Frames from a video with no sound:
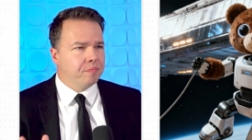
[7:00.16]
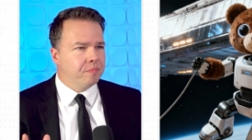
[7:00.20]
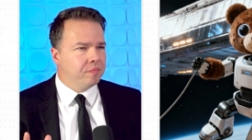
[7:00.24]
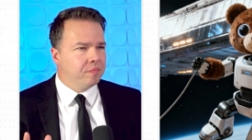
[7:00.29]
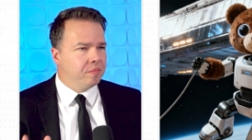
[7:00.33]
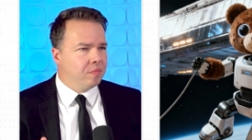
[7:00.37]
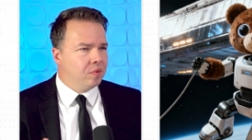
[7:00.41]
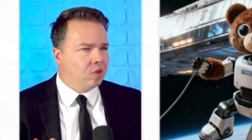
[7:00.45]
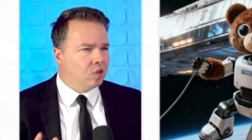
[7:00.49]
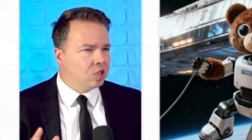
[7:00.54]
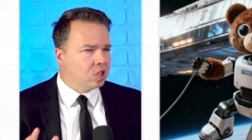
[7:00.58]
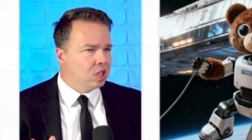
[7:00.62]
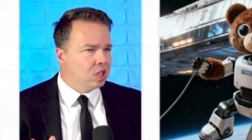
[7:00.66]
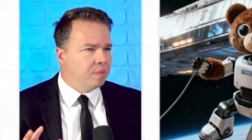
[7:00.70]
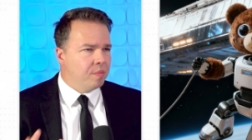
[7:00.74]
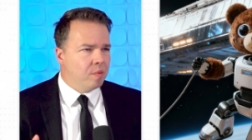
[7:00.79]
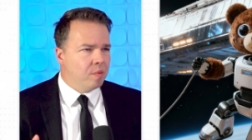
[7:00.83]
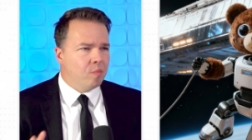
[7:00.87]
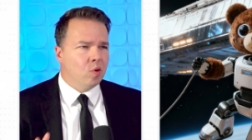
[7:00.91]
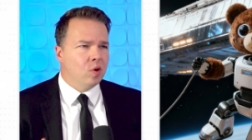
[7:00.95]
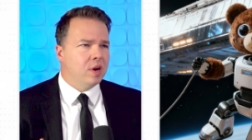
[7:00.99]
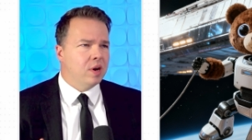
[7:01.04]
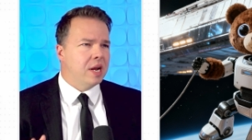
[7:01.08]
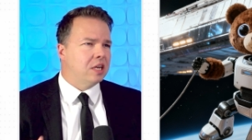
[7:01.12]
looks a little
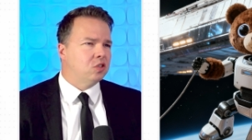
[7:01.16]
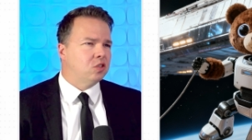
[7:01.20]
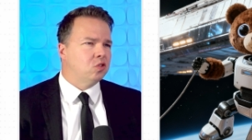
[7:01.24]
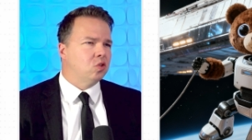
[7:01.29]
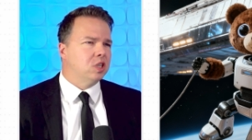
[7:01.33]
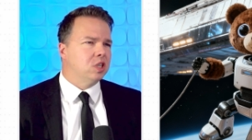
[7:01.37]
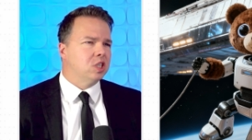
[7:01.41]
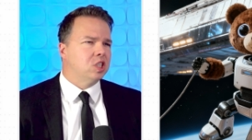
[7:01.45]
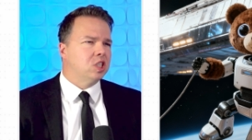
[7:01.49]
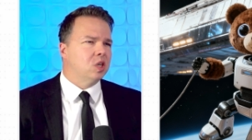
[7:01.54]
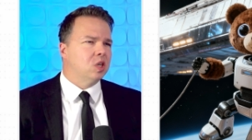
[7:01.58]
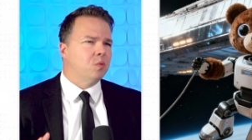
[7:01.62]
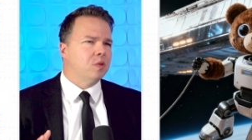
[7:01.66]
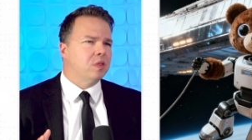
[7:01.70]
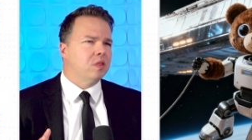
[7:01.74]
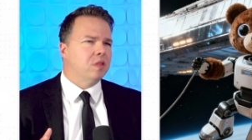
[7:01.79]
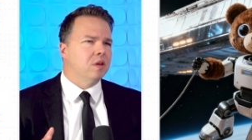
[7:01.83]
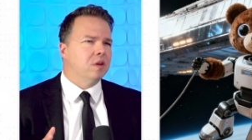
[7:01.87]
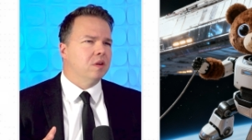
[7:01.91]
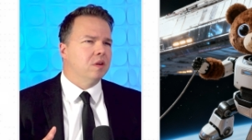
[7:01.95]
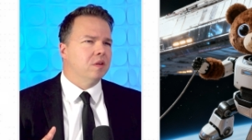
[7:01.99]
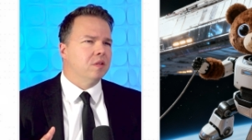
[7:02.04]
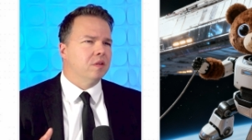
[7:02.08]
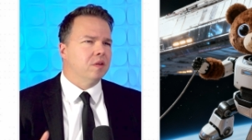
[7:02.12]
bit more naturalistic with
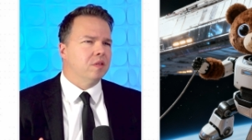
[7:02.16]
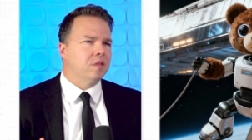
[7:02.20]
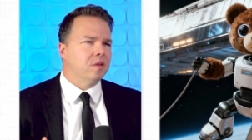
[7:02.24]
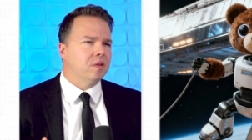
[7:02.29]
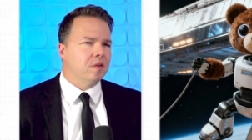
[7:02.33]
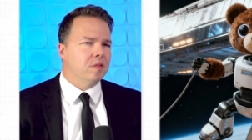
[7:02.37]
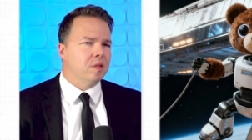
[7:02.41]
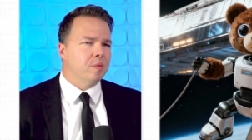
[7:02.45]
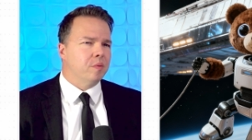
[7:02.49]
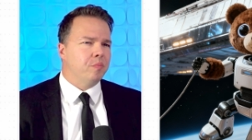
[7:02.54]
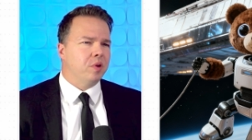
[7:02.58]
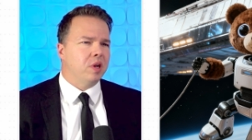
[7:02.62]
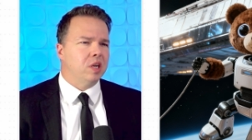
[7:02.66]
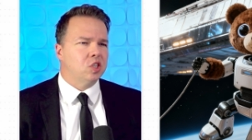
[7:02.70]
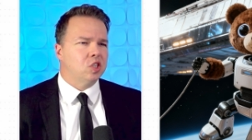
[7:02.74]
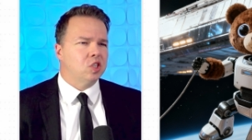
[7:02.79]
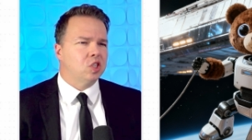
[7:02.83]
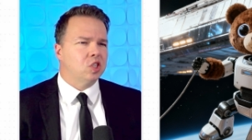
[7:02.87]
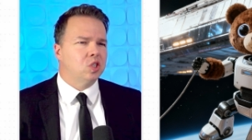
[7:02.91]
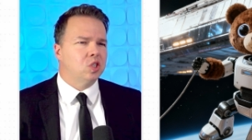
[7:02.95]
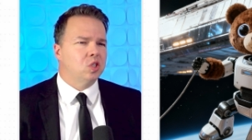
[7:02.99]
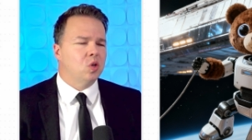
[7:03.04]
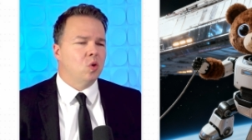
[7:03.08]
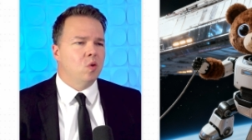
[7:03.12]
the
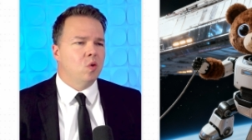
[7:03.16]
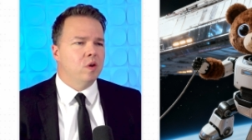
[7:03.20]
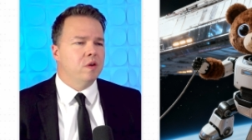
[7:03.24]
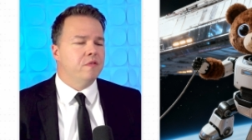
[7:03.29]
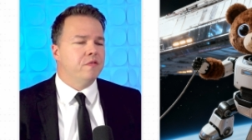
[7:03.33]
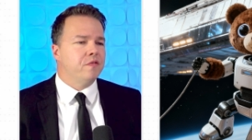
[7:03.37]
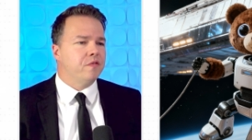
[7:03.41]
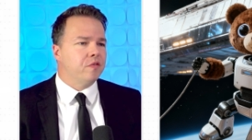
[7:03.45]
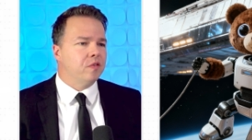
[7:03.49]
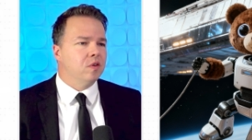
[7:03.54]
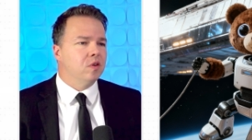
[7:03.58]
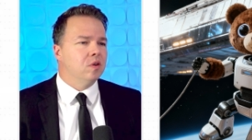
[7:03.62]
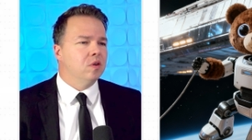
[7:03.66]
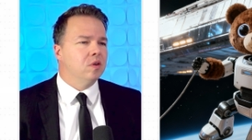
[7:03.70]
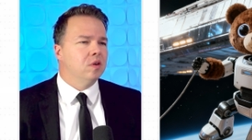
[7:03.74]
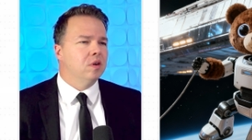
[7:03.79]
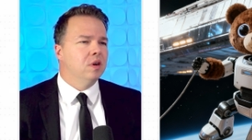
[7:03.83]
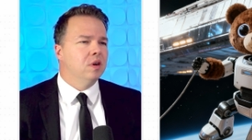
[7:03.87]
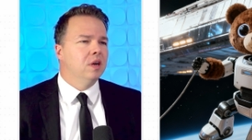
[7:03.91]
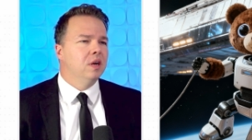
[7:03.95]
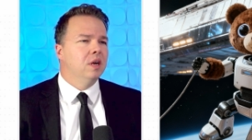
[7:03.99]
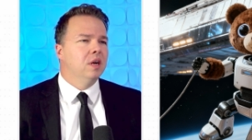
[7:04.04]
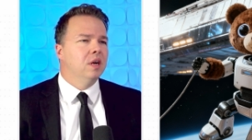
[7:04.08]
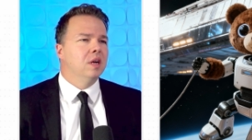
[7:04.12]
plush toy fur.
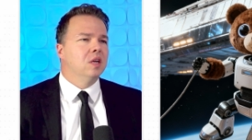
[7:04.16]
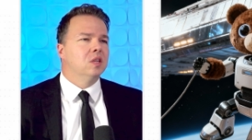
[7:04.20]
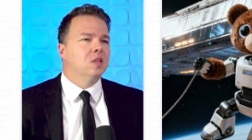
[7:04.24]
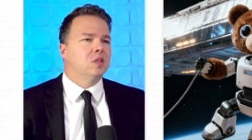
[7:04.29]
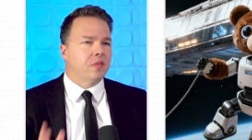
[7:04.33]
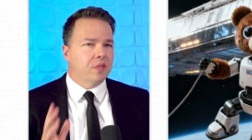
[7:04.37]
So I